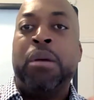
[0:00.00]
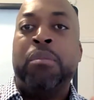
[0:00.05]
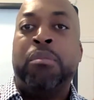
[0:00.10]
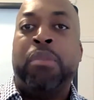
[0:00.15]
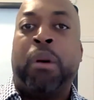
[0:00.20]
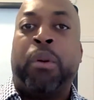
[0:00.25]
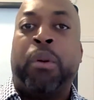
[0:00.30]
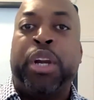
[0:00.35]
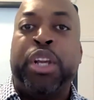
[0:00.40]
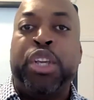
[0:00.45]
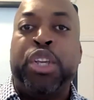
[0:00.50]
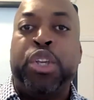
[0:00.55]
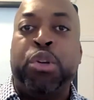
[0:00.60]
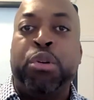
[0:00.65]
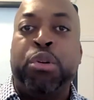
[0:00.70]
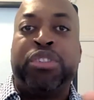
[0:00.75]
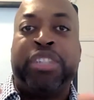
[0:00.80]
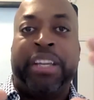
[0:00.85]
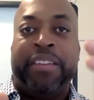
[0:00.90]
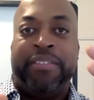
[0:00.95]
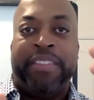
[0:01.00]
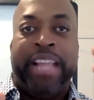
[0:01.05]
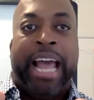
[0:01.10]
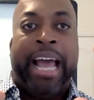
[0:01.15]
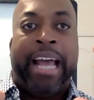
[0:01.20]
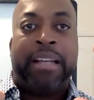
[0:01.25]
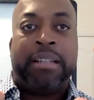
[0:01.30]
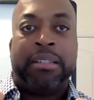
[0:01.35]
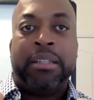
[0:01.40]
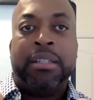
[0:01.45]
but we're using
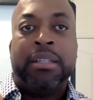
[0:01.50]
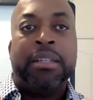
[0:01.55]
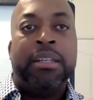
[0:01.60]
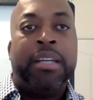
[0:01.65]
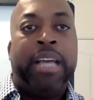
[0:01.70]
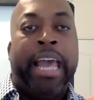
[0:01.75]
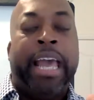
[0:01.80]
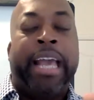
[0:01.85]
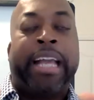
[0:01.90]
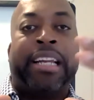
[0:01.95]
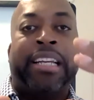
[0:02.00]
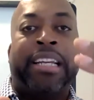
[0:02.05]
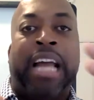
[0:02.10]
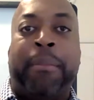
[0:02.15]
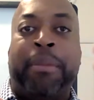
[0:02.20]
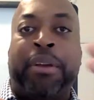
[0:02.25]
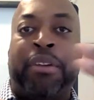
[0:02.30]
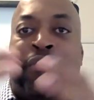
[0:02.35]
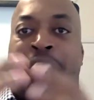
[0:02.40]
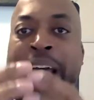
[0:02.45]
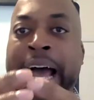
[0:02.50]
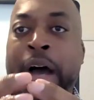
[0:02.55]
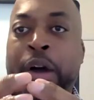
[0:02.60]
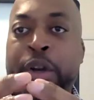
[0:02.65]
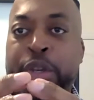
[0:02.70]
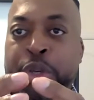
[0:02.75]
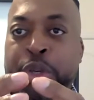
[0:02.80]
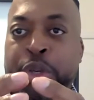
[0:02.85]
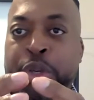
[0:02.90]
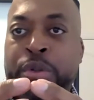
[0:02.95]
that economic
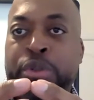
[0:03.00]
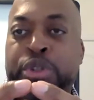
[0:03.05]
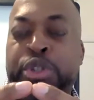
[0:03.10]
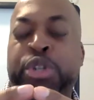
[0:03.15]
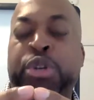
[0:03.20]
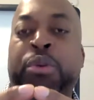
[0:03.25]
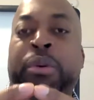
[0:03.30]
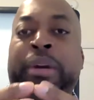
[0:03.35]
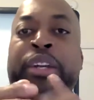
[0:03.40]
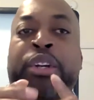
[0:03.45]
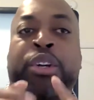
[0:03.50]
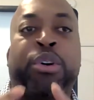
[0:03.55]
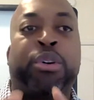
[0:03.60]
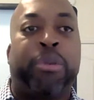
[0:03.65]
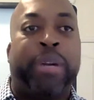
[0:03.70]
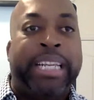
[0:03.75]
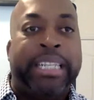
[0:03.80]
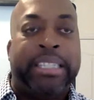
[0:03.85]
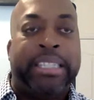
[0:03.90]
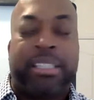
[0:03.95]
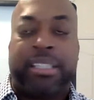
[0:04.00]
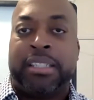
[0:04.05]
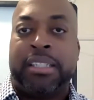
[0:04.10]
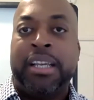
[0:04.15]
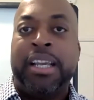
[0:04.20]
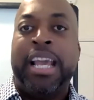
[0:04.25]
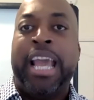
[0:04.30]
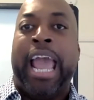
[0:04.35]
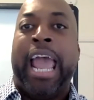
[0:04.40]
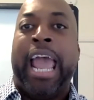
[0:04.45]
value to increase
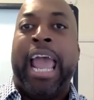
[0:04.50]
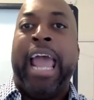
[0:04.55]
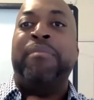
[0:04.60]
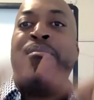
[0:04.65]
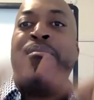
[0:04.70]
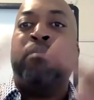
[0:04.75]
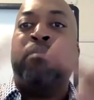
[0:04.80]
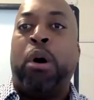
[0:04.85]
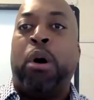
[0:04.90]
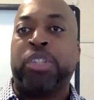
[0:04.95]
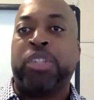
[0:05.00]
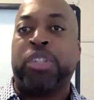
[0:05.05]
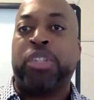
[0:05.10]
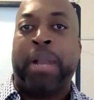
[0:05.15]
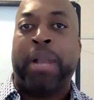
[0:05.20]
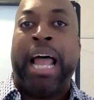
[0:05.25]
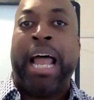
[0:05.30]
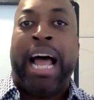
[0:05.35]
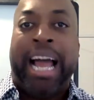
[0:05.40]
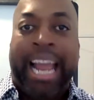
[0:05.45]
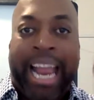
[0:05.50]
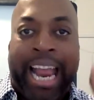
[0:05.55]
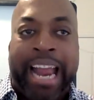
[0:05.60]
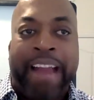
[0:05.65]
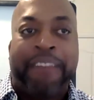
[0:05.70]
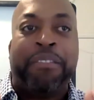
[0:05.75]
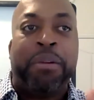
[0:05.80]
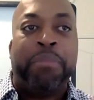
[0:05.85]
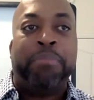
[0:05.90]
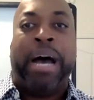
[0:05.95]
and multiply
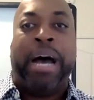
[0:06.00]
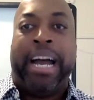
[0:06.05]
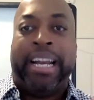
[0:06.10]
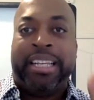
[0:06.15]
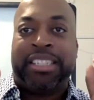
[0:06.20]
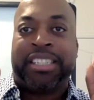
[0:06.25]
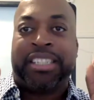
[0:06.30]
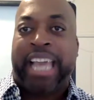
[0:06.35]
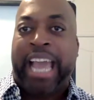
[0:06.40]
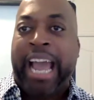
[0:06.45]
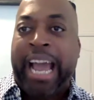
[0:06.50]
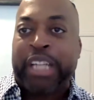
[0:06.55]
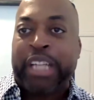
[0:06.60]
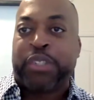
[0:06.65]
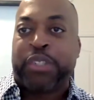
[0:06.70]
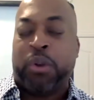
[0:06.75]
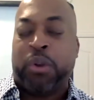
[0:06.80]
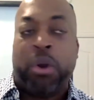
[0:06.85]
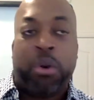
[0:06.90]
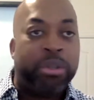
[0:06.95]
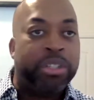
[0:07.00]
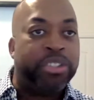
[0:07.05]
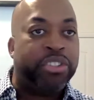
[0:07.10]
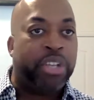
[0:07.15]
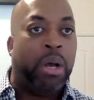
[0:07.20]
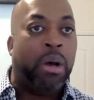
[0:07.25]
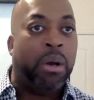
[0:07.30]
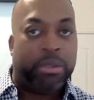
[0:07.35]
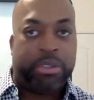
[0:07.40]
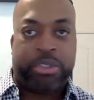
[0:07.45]
everybody's cash flow
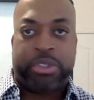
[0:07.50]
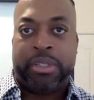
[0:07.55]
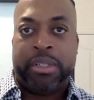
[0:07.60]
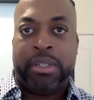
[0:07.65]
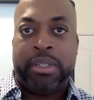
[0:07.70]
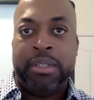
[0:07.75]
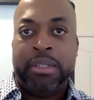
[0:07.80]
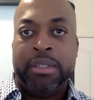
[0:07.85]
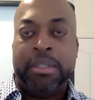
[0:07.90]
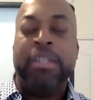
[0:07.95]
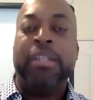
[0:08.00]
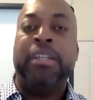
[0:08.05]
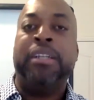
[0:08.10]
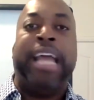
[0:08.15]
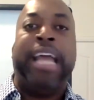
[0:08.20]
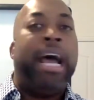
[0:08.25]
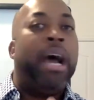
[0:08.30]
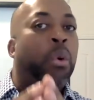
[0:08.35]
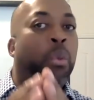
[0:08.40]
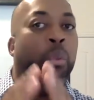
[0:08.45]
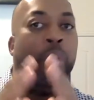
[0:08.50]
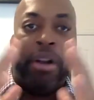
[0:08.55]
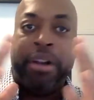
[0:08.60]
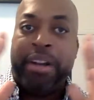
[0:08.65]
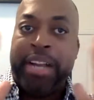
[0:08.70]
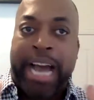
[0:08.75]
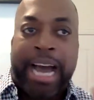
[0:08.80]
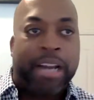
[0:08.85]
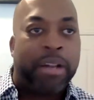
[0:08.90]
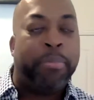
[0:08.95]
results. Now, we're
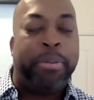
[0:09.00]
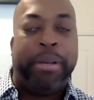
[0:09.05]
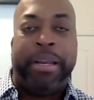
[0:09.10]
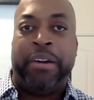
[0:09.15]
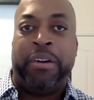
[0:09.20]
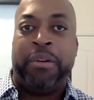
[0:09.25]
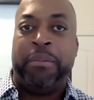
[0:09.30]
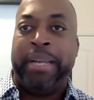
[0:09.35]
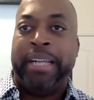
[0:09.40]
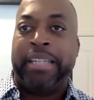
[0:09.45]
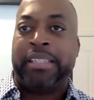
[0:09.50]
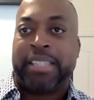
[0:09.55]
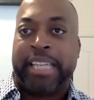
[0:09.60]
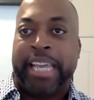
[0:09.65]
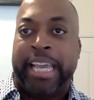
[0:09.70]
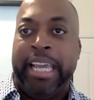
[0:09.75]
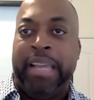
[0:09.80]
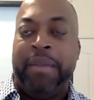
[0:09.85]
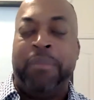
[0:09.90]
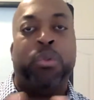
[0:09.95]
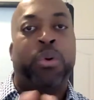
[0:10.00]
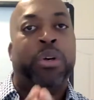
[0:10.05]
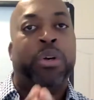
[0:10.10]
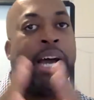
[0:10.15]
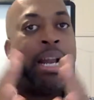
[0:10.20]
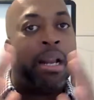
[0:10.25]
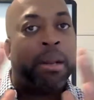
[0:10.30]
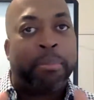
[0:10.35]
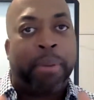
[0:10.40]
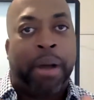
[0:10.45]
not a pyramid scheme, we're
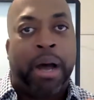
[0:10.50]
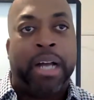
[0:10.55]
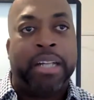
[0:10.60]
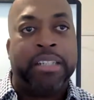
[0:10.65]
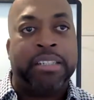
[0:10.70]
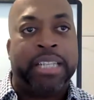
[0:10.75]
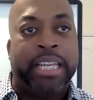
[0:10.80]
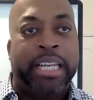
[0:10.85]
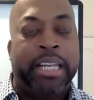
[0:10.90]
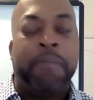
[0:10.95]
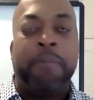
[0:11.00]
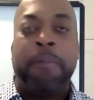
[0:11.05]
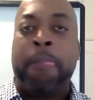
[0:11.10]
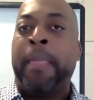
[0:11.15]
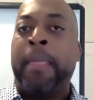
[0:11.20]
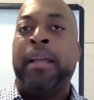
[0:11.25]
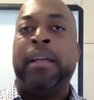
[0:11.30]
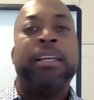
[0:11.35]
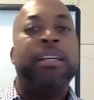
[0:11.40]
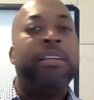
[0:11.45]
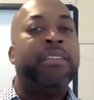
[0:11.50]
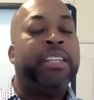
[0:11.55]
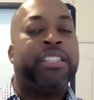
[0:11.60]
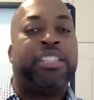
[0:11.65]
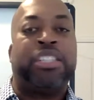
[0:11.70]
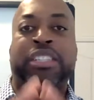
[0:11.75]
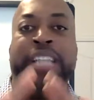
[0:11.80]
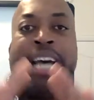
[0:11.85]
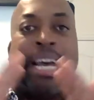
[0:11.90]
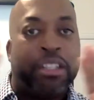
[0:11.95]
not a Ponzi,
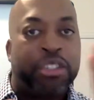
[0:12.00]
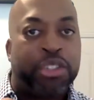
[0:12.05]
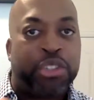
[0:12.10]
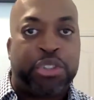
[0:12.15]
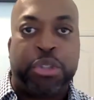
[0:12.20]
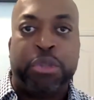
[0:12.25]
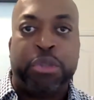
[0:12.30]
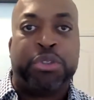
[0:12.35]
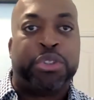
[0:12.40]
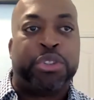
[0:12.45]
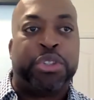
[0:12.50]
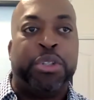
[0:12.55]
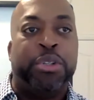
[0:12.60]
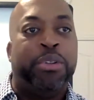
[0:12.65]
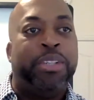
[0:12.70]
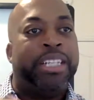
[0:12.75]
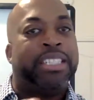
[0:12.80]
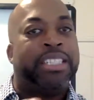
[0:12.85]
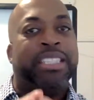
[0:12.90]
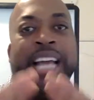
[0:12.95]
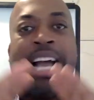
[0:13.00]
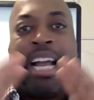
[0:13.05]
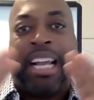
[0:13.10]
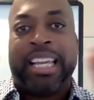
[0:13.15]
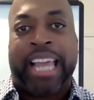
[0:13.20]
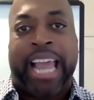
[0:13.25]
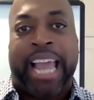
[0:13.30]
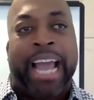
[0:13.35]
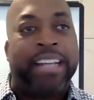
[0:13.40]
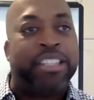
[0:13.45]
this is not a susu, this is
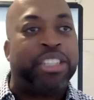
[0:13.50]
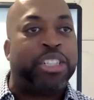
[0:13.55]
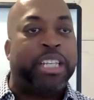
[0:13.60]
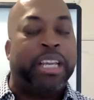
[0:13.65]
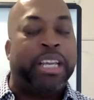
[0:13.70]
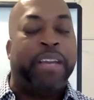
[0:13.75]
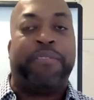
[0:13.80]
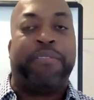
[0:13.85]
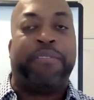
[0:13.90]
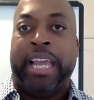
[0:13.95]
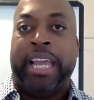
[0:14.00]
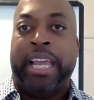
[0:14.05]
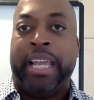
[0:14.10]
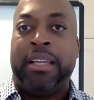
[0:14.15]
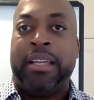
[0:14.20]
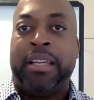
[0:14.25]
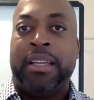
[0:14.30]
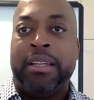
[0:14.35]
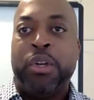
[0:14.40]
not cash gifting.